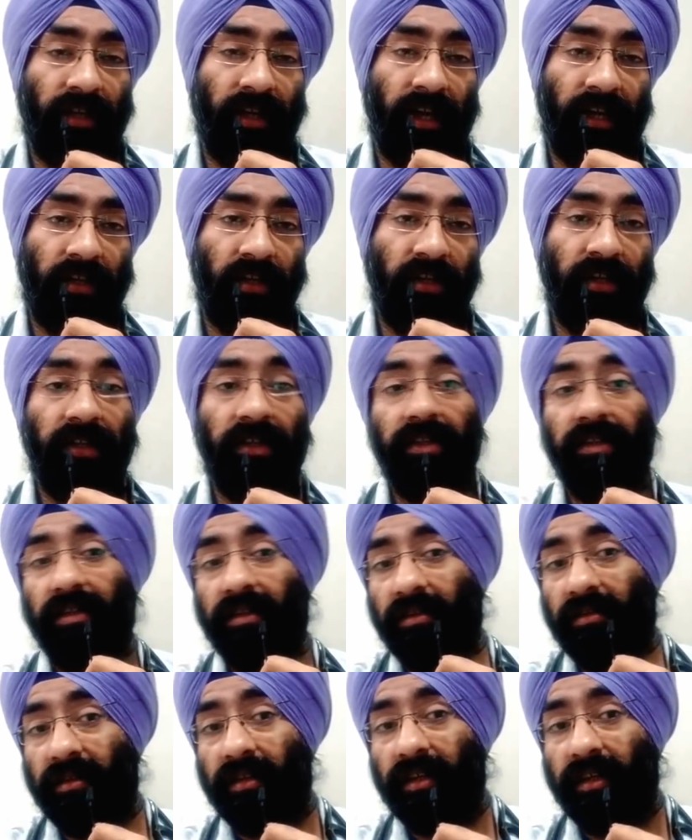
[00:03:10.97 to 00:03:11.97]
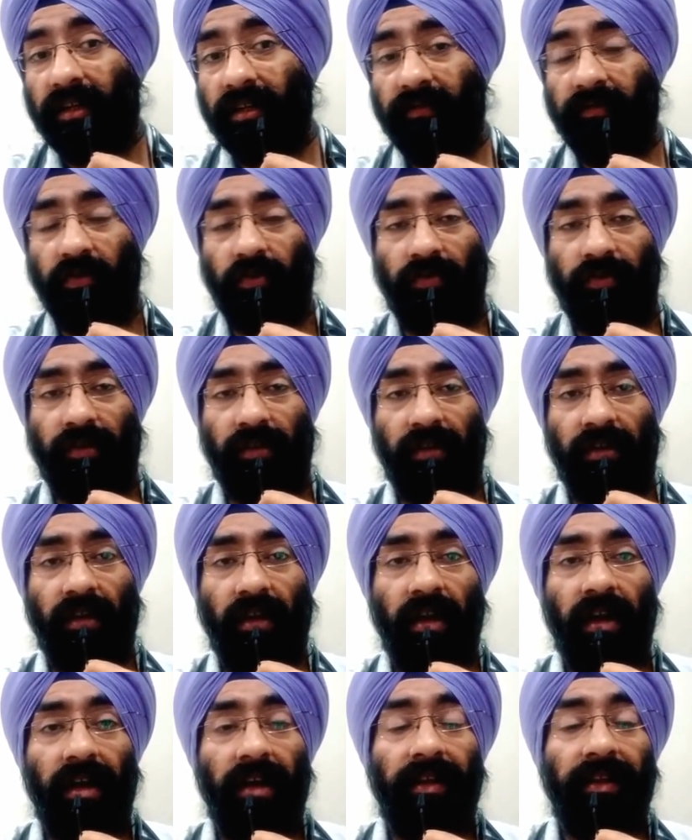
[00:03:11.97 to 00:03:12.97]
reactions in certain individuals.
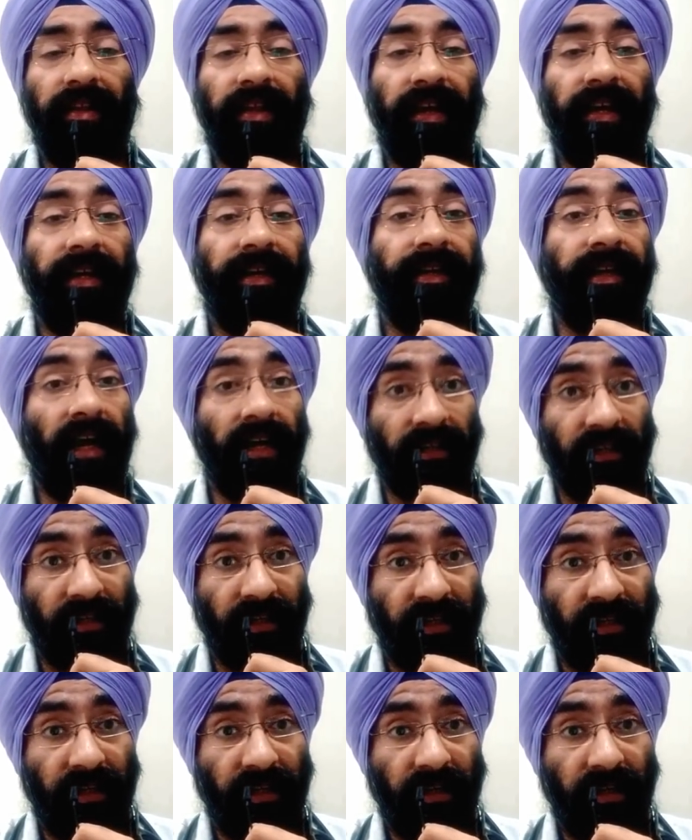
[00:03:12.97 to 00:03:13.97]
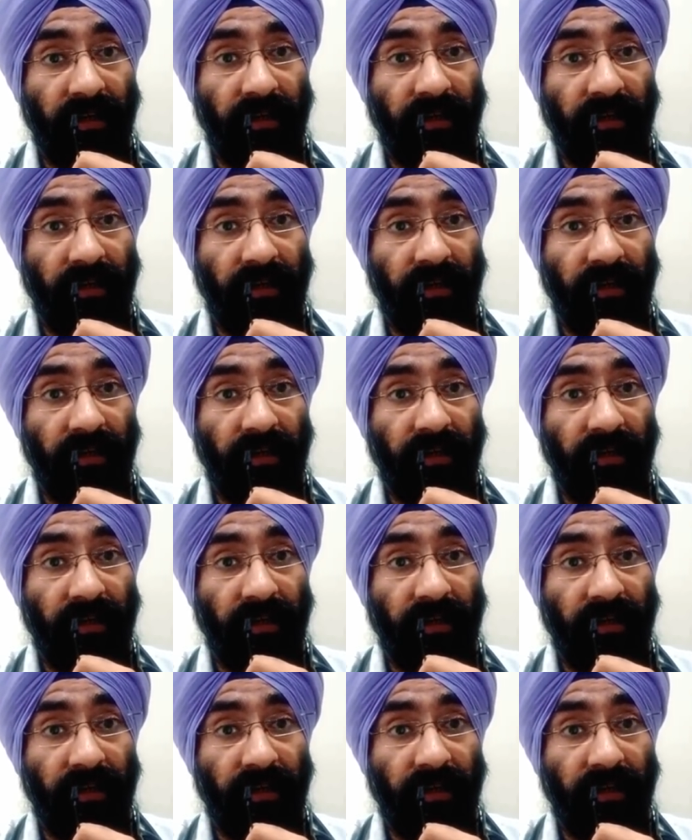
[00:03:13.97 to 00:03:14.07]
Then dust